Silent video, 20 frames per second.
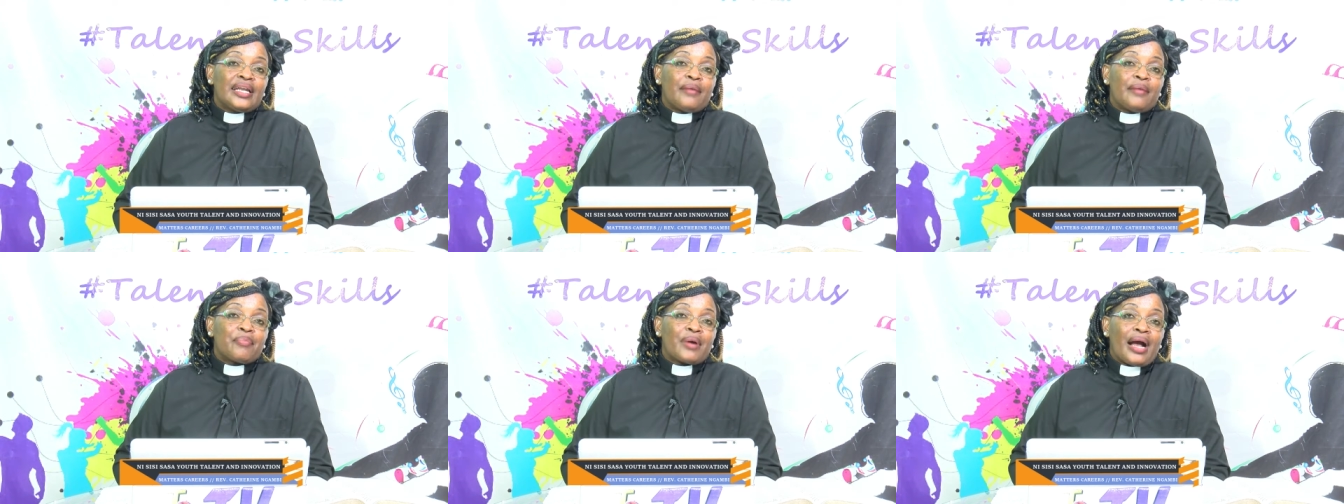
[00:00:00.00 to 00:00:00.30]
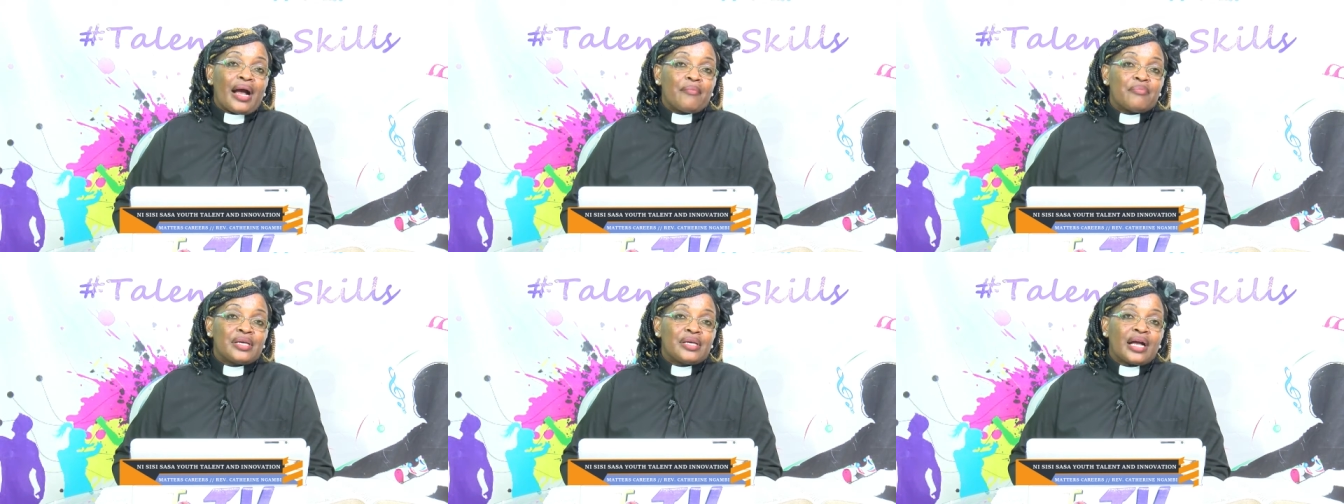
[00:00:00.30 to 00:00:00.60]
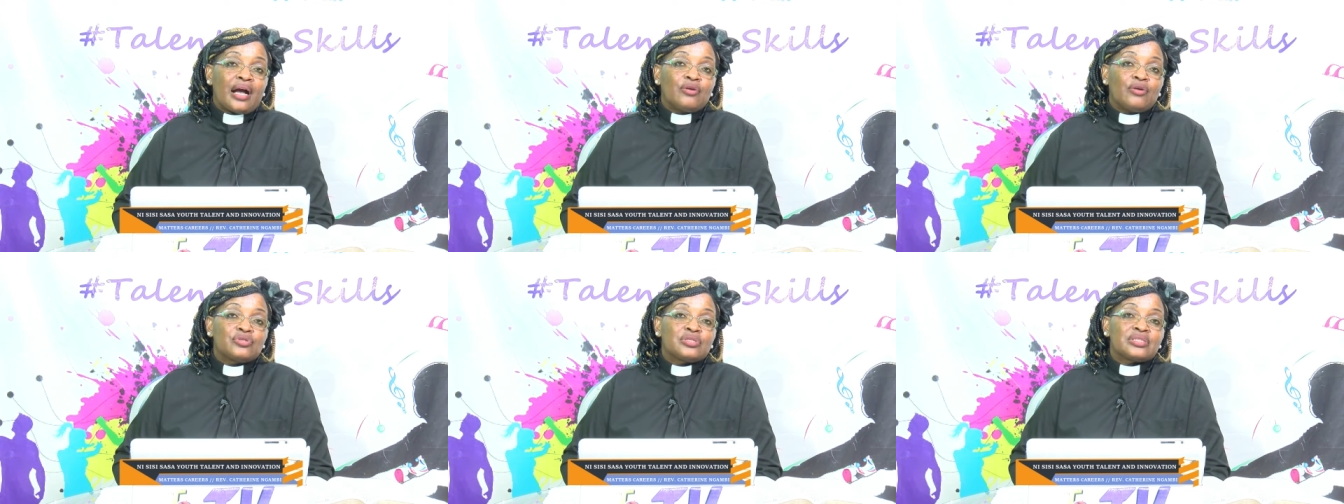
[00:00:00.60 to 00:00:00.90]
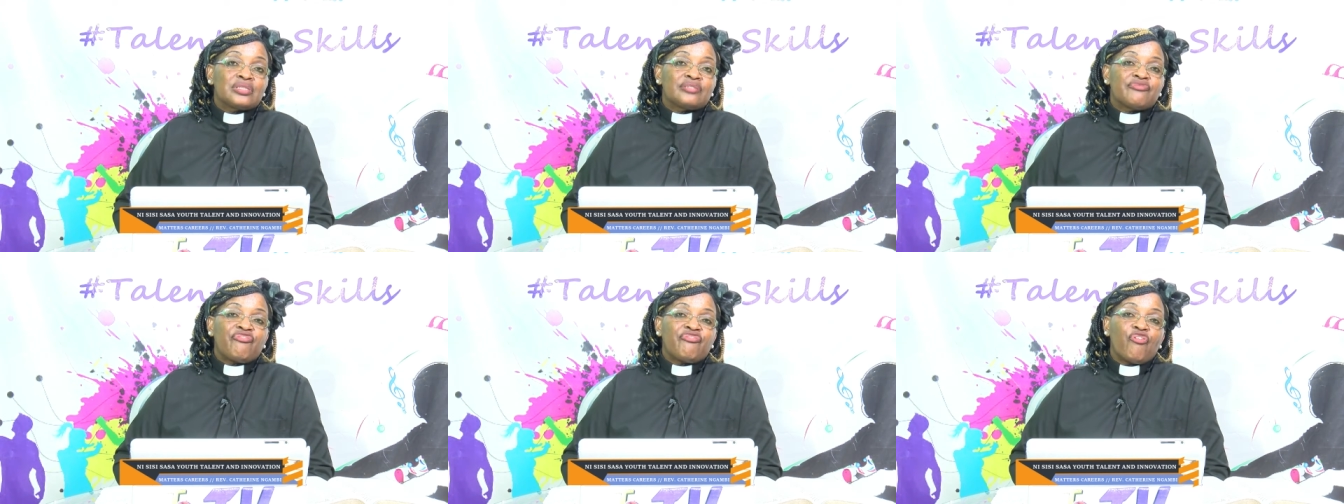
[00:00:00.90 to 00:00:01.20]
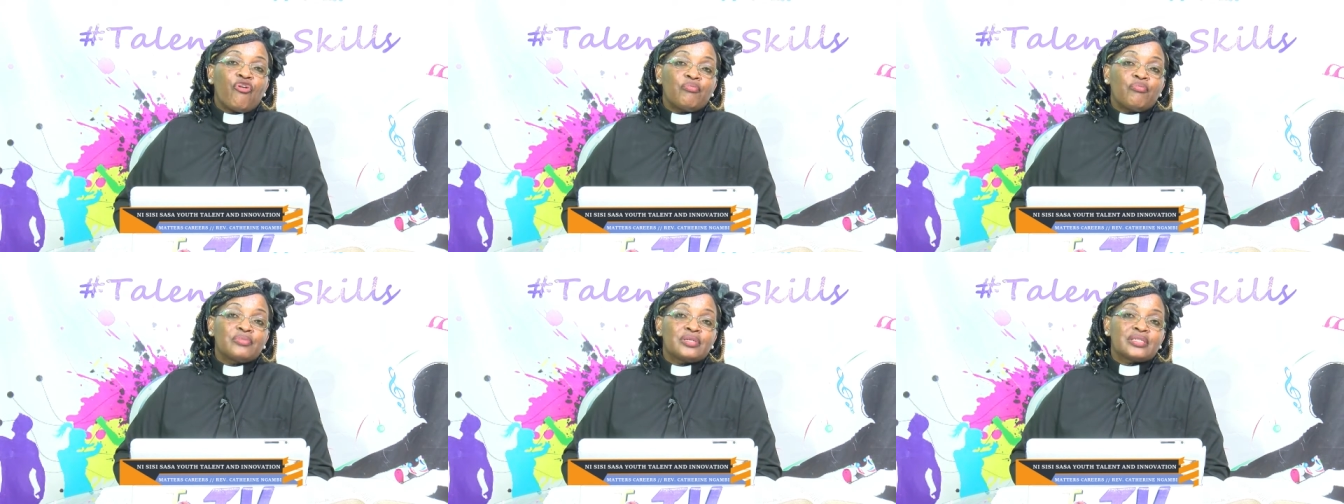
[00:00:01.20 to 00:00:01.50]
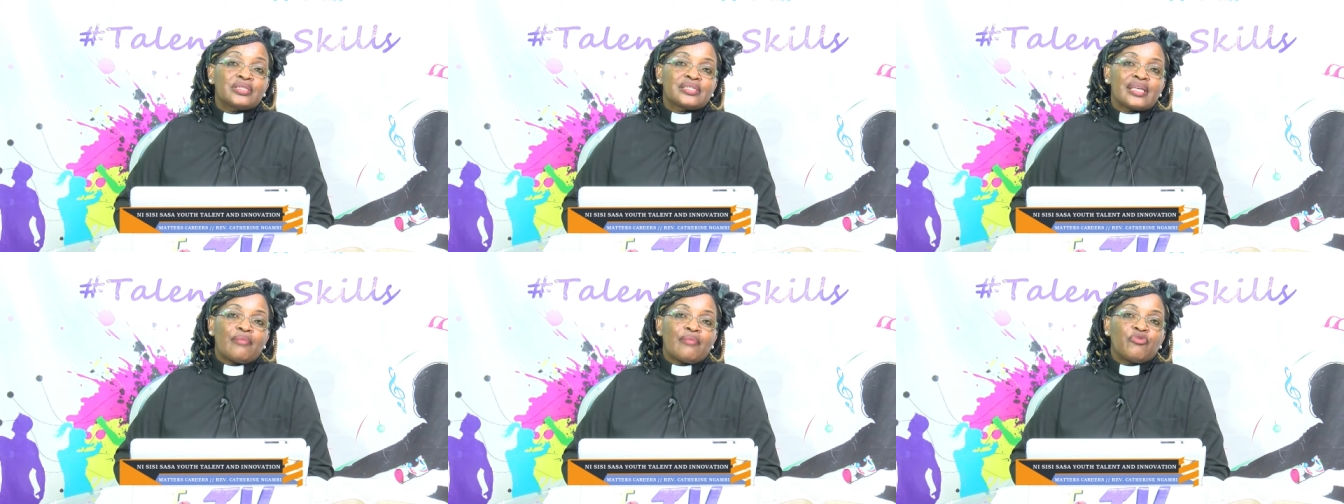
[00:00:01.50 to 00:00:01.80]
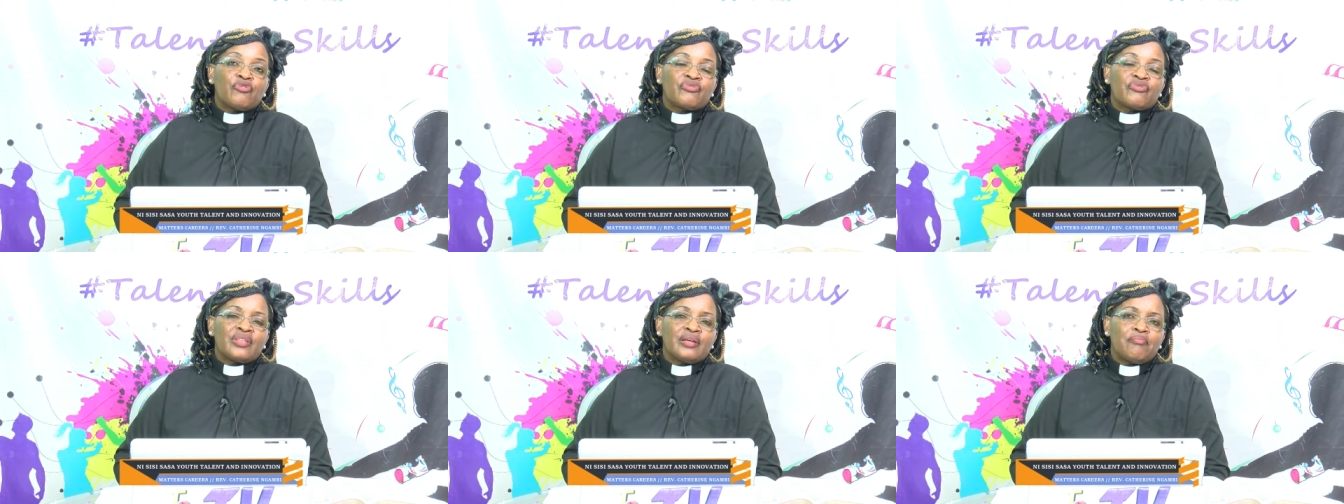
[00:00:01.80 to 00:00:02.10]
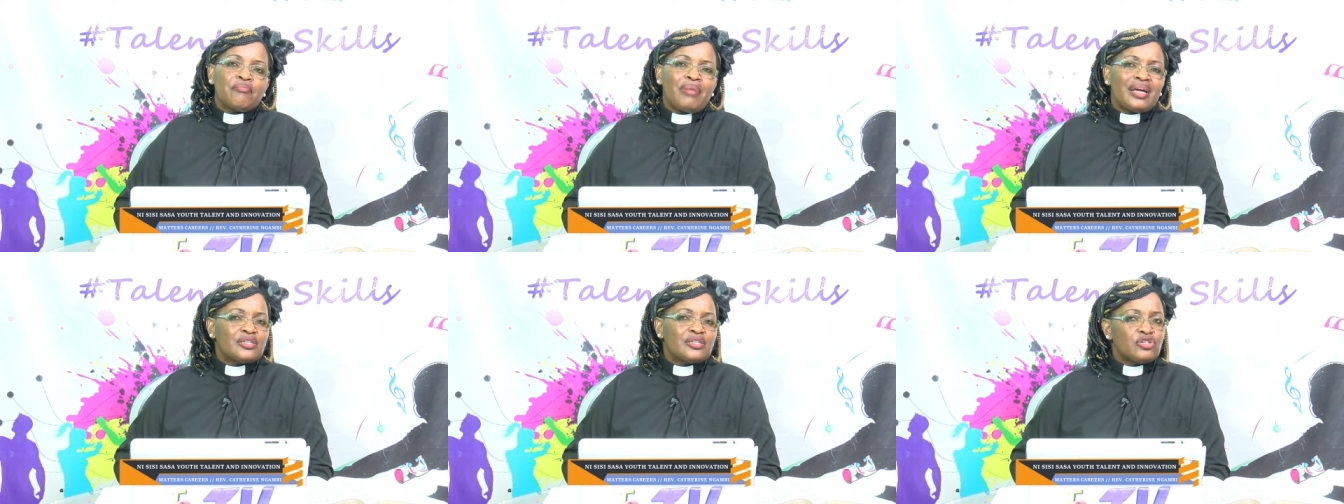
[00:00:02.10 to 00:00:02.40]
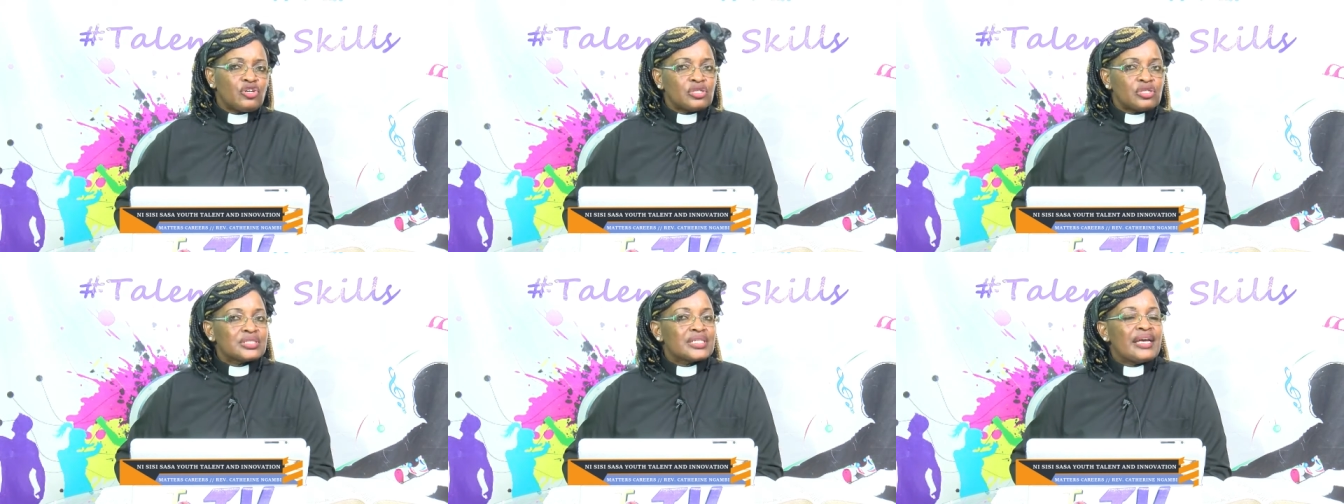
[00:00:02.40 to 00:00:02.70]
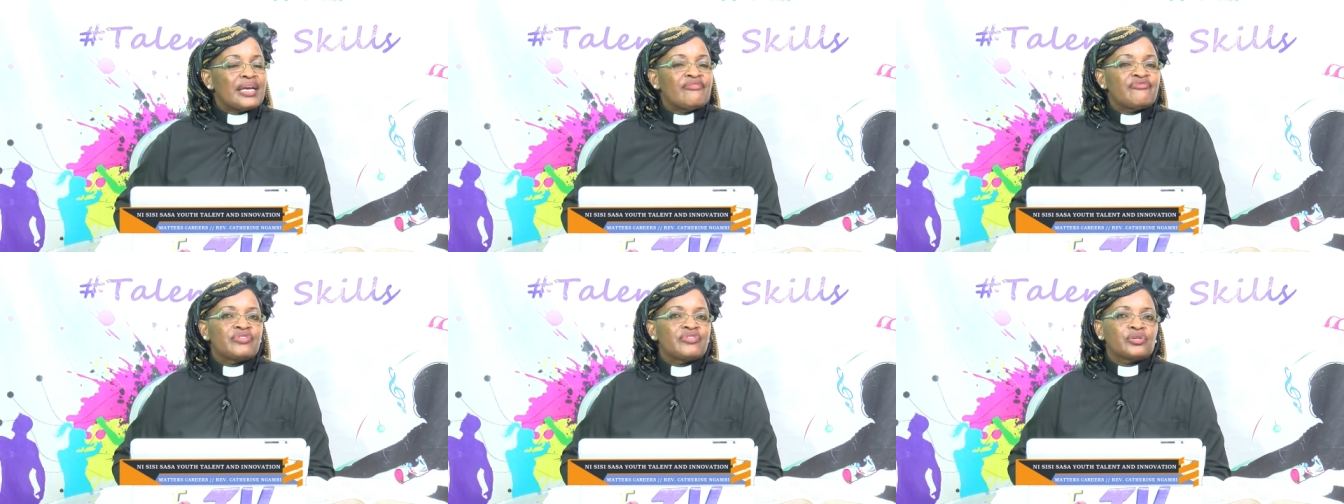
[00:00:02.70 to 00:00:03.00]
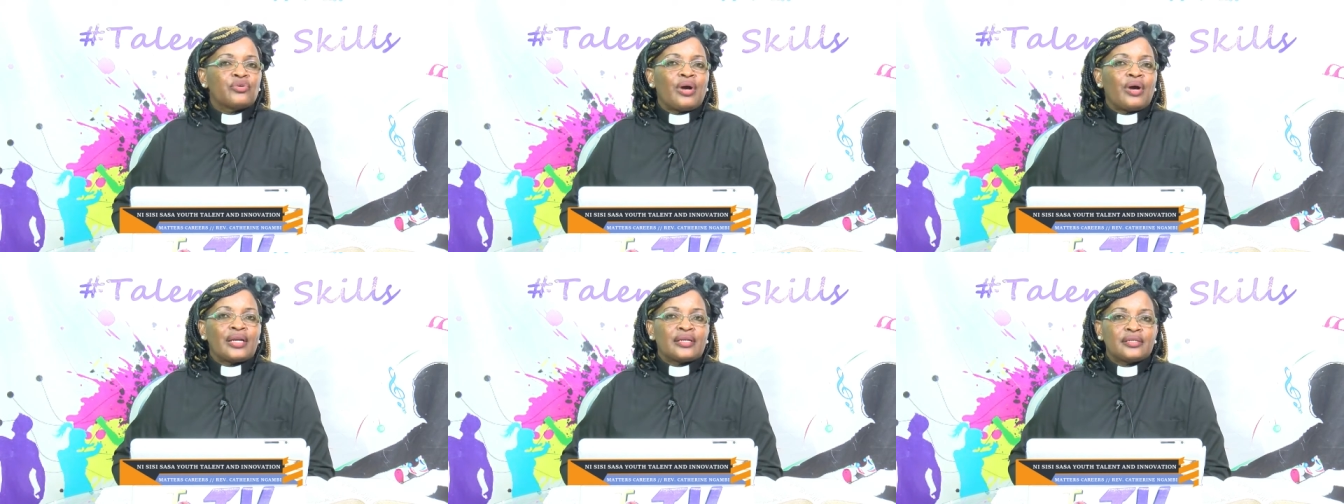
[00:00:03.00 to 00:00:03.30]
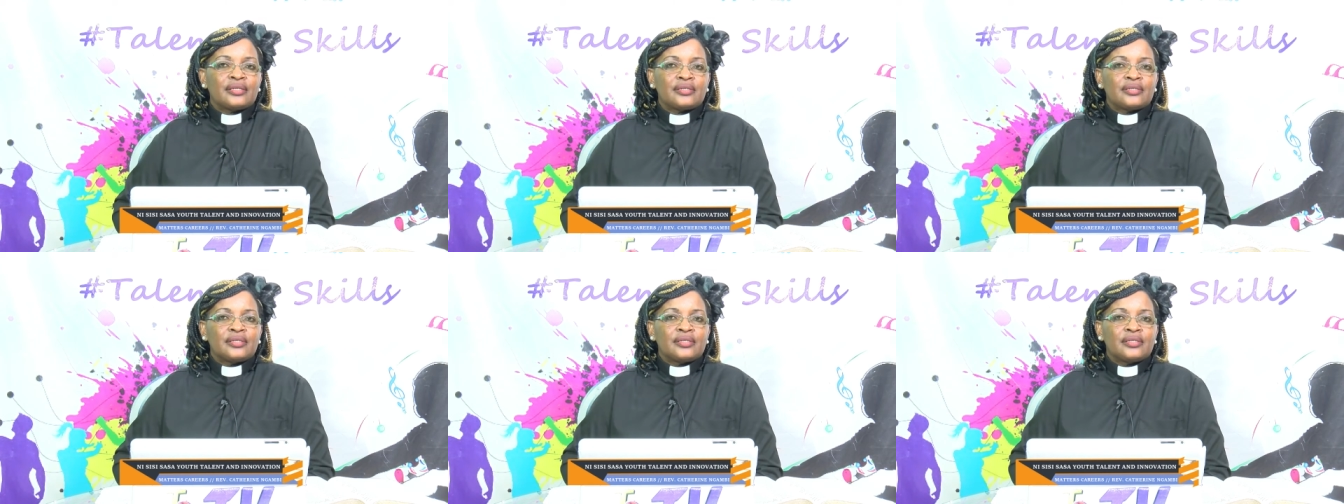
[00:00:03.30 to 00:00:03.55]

up coming out reformed, some of them, but not everyone.